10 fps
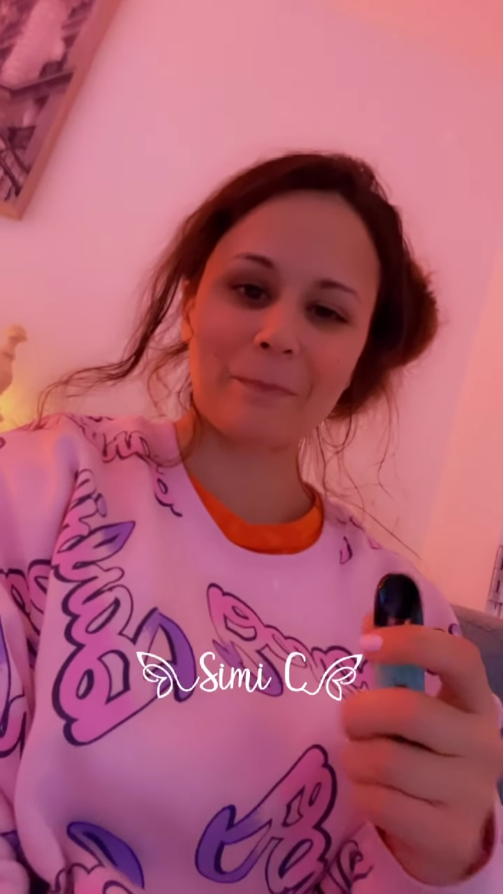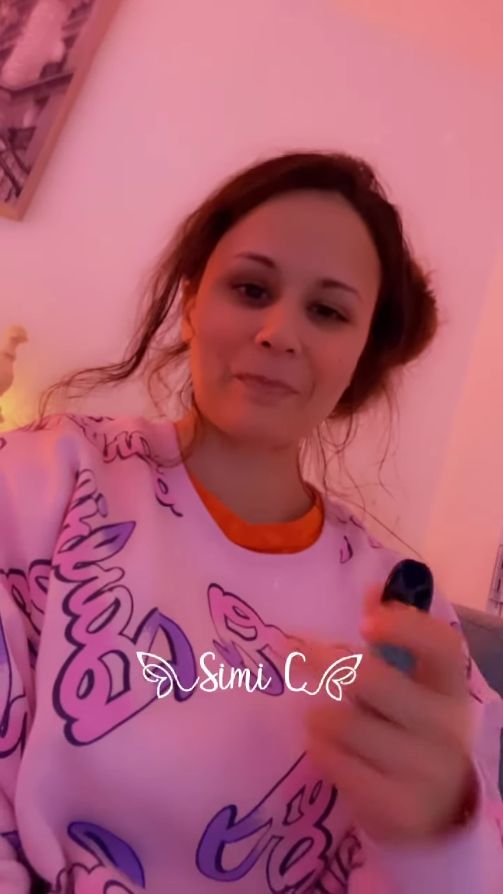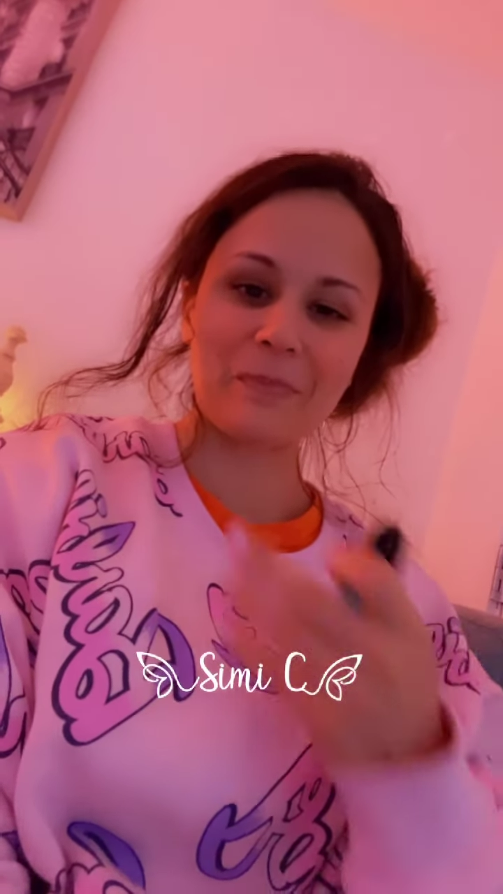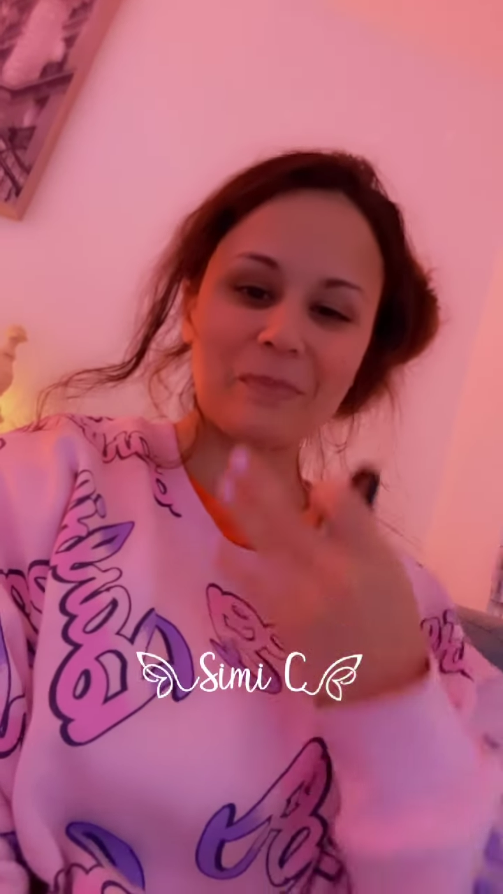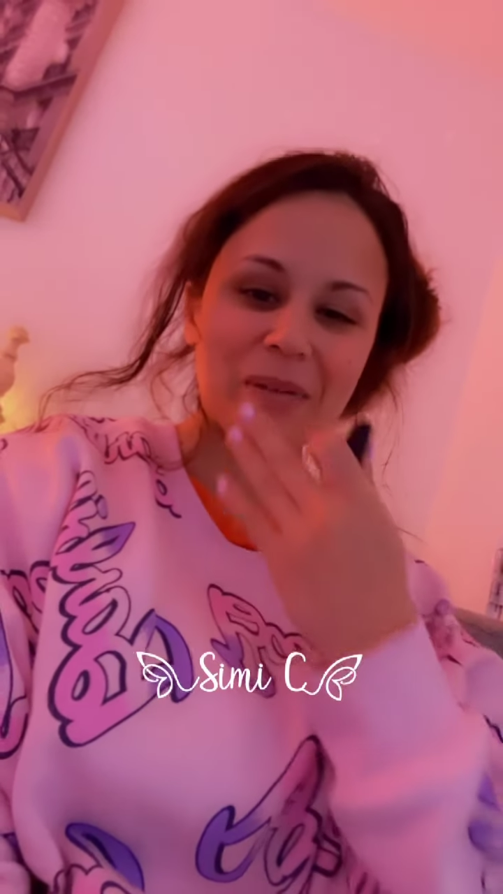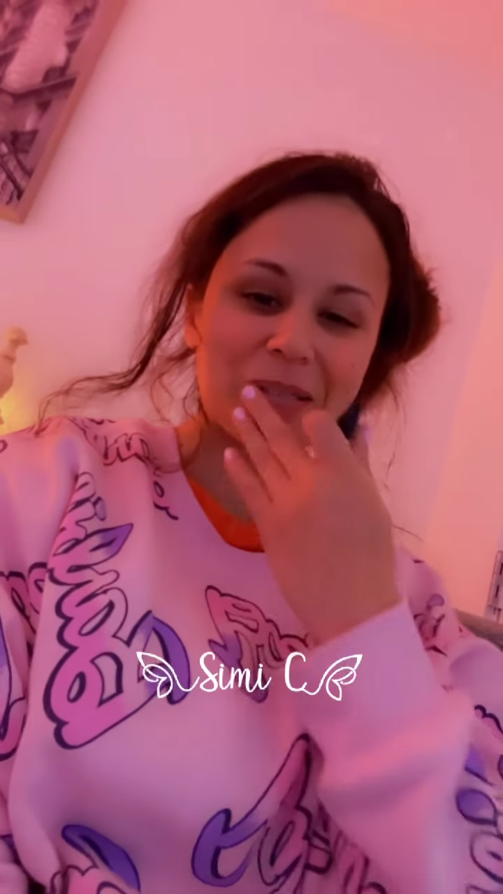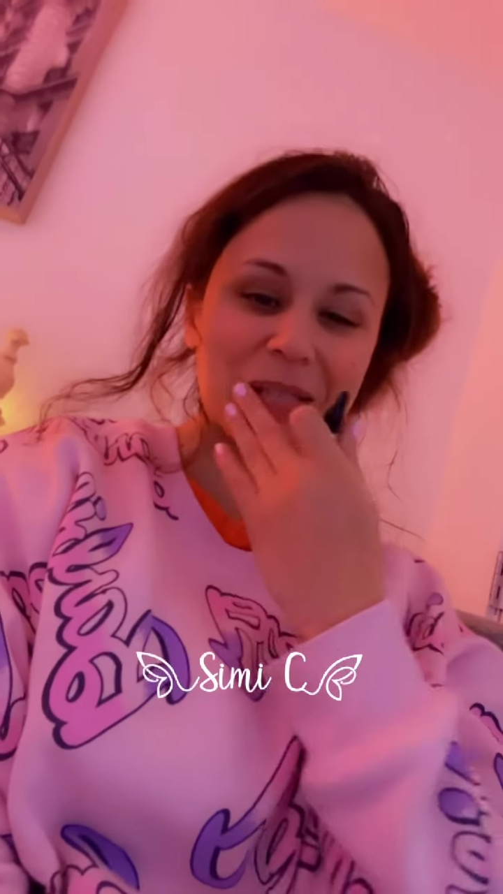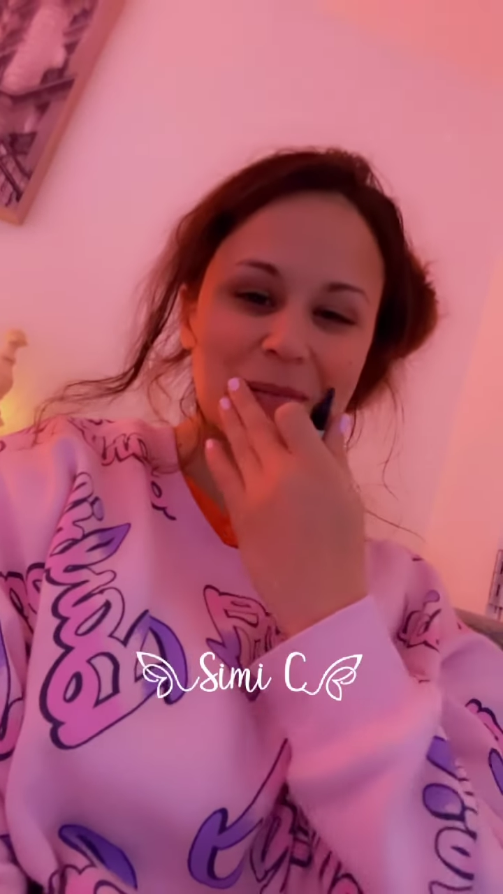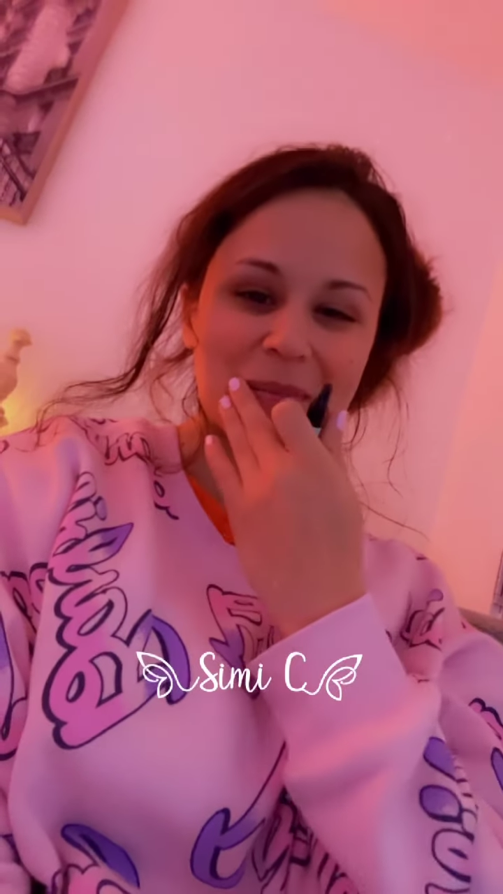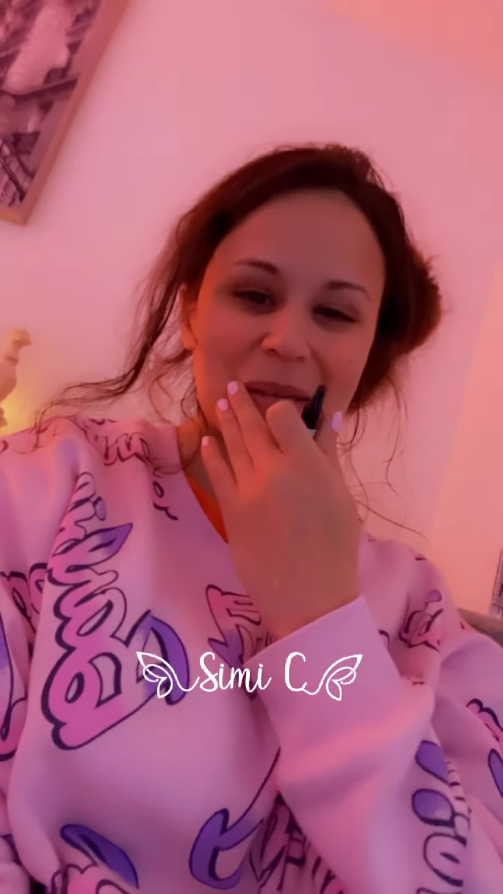It
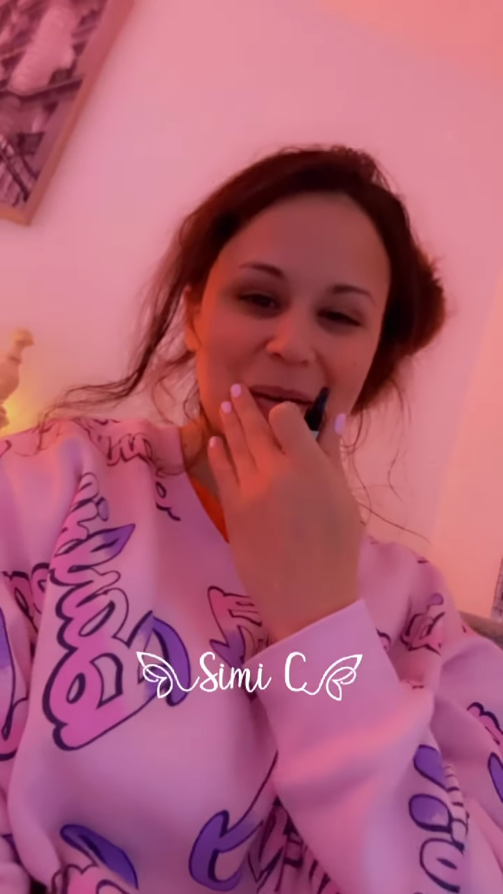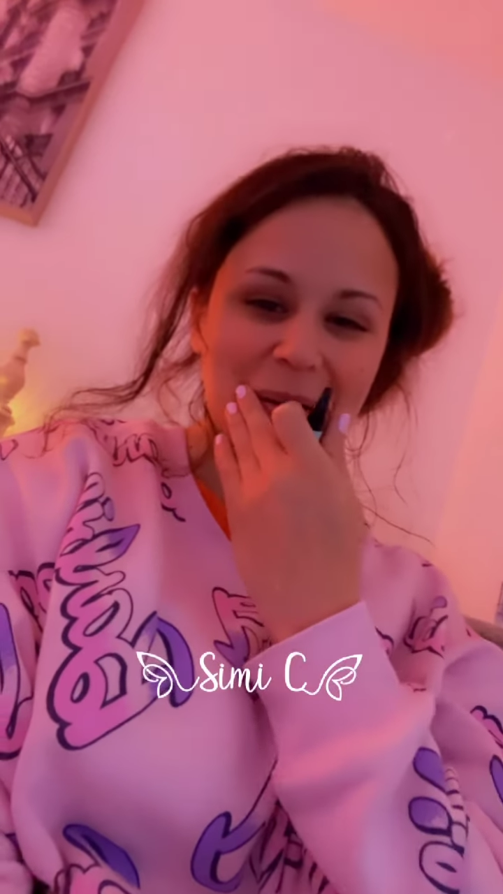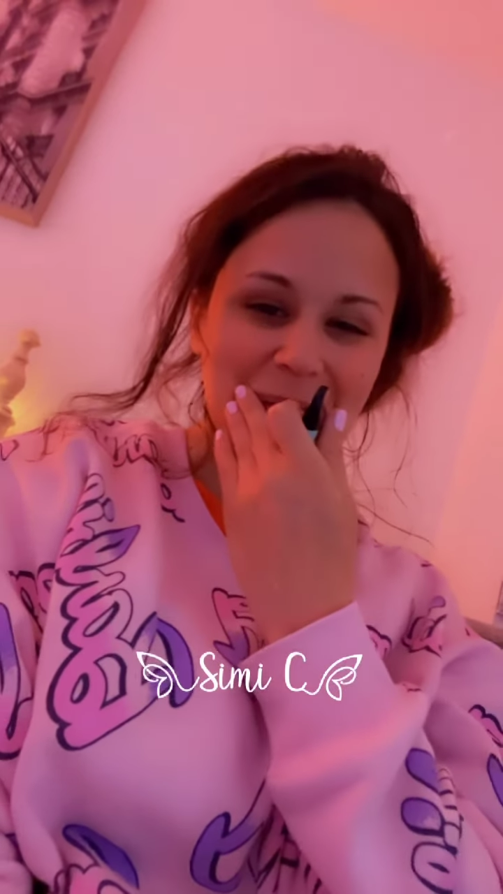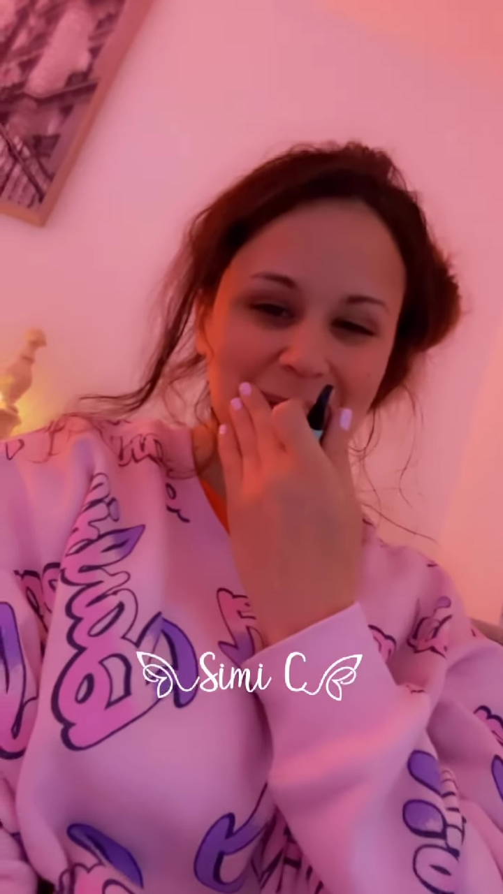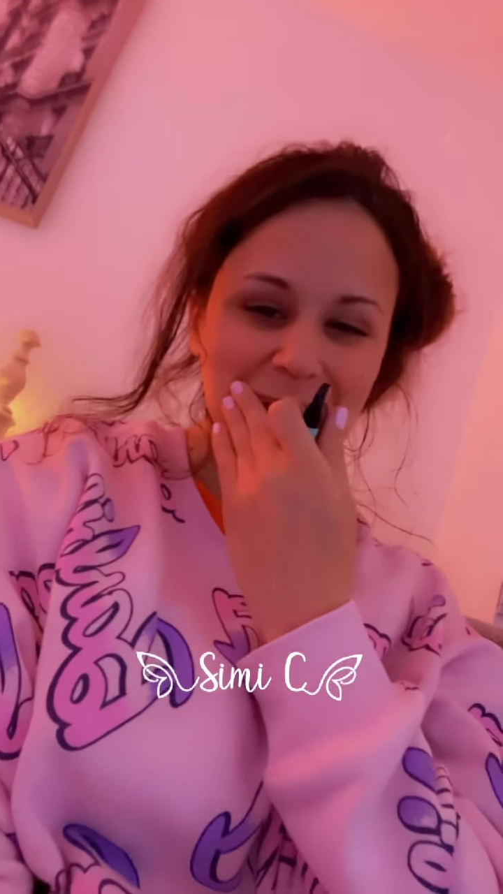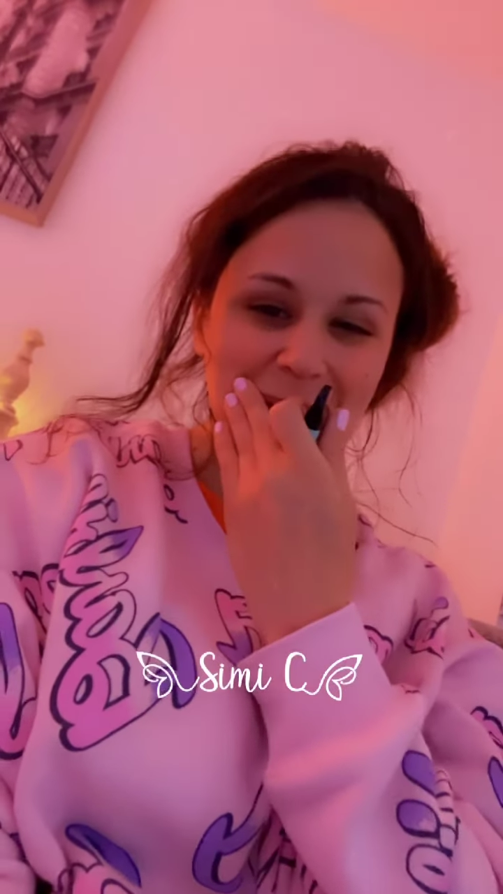pisses me off,